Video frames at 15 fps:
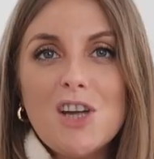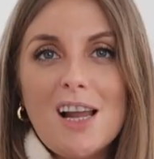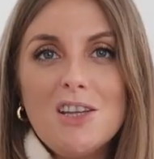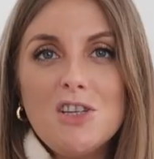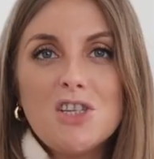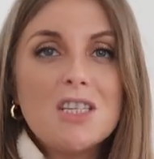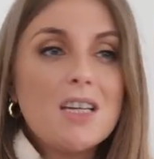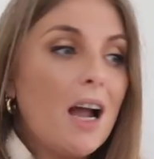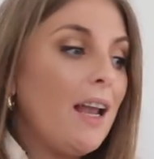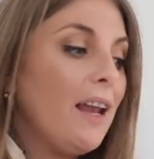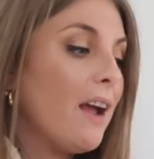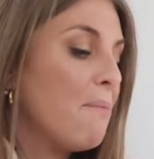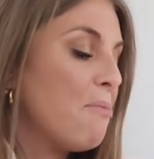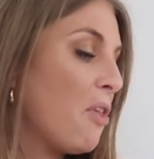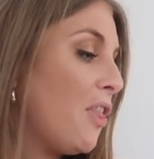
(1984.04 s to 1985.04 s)
challenge,
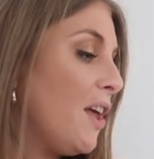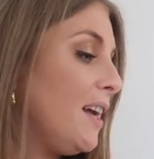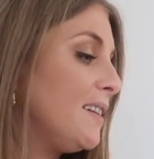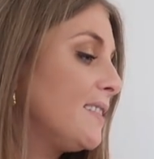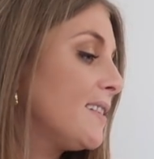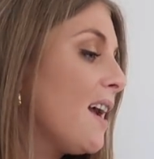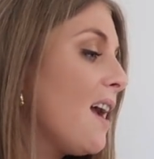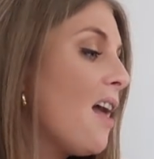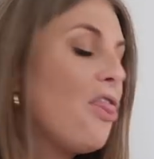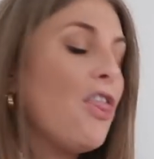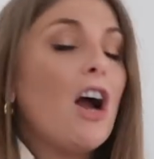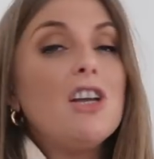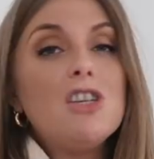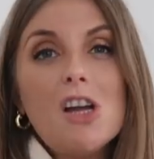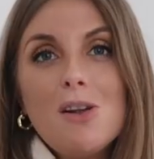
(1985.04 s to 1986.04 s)
styling up the things
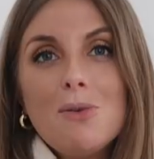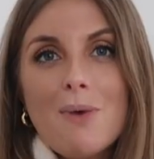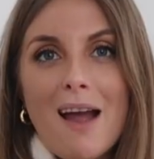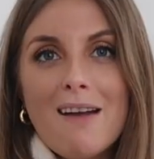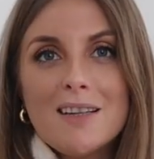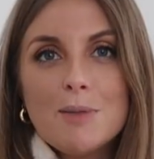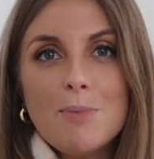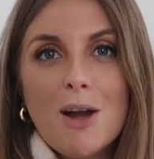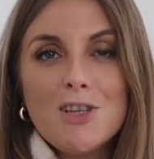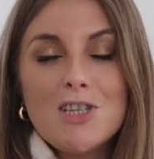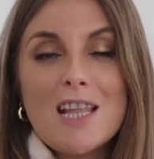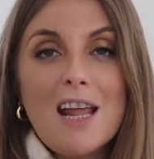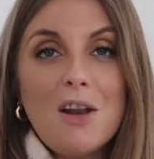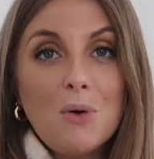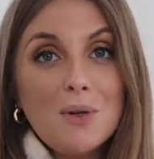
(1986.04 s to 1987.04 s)
that I don't wear as much,
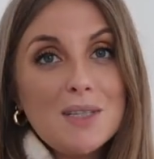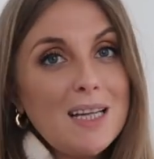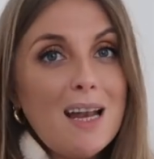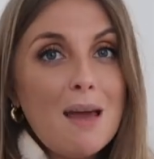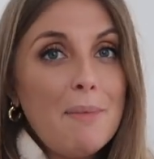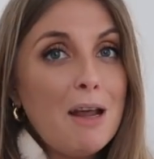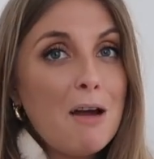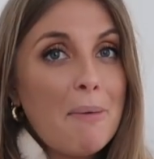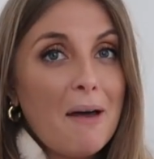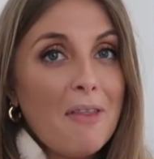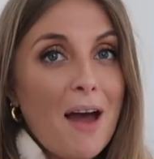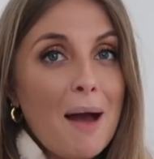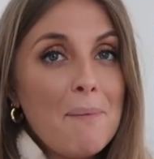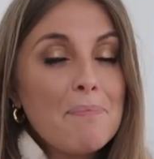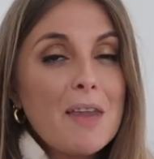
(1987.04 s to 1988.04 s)
then also let me know about
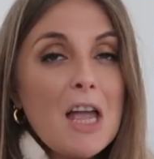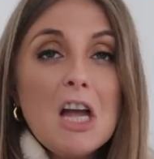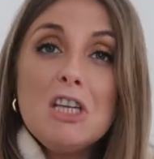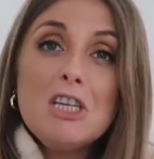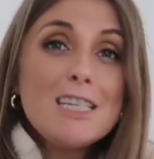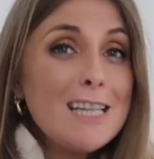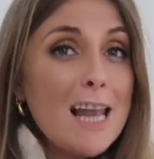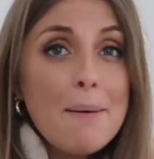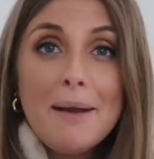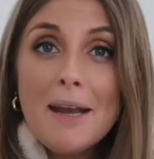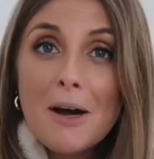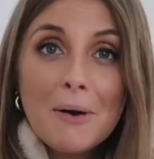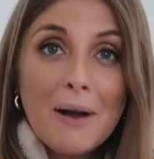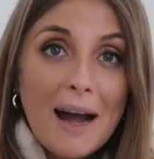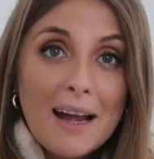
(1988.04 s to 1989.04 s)
that. Just let me
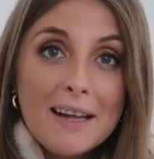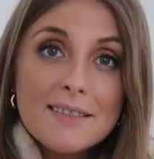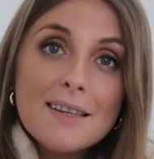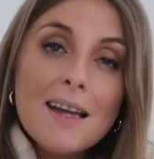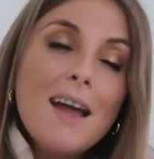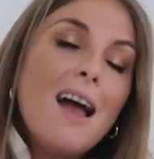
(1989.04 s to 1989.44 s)
know, guys.